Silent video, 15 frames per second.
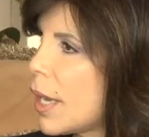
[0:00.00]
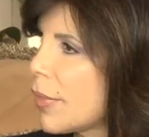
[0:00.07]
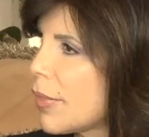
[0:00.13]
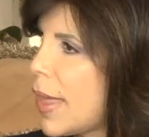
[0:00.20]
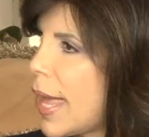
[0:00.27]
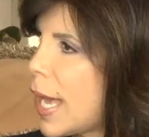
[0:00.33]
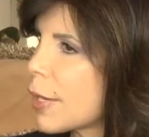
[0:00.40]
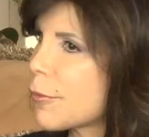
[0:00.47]
on
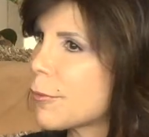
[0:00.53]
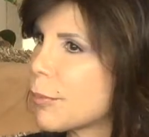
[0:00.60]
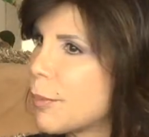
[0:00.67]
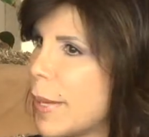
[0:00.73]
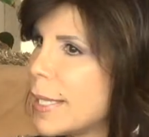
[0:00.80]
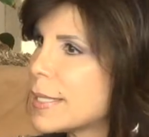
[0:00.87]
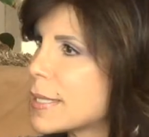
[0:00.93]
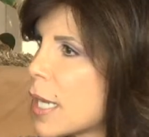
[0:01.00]
that
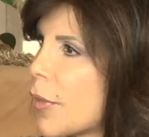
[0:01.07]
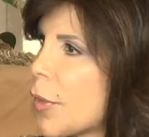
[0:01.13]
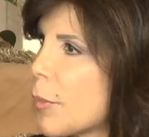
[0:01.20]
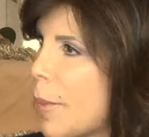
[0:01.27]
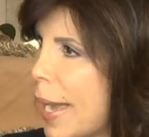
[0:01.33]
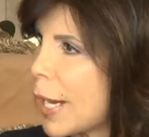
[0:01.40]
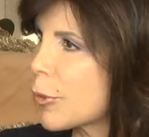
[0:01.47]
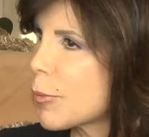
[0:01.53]
based on the
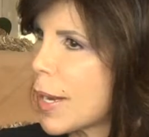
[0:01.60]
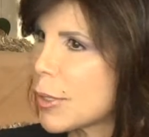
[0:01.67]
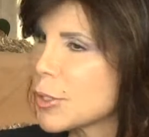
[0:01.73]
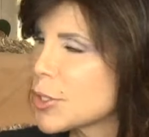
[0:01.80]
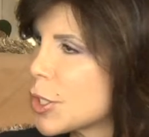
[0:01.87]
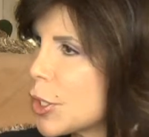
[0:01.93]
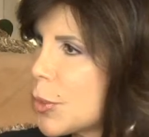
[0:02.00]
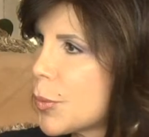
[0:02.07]

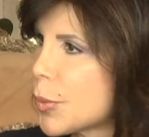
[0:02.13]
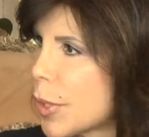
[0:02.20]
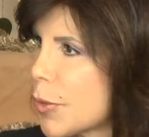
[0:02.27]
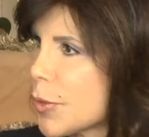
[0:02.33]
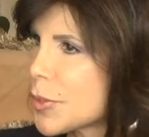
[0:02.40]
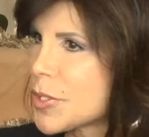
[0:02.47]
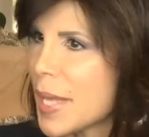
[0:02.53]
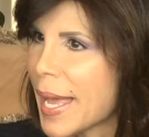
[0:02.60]
backgrounds that you
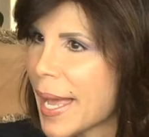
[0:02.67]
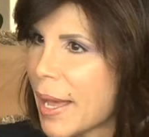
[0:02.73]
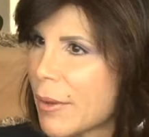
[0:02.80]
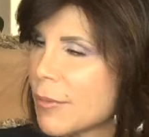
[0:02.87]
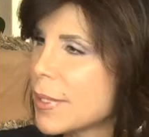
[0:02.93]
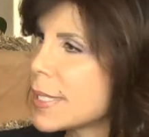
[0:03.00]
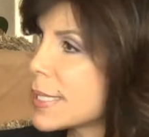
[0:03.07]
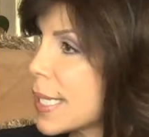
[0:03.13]
brothers have in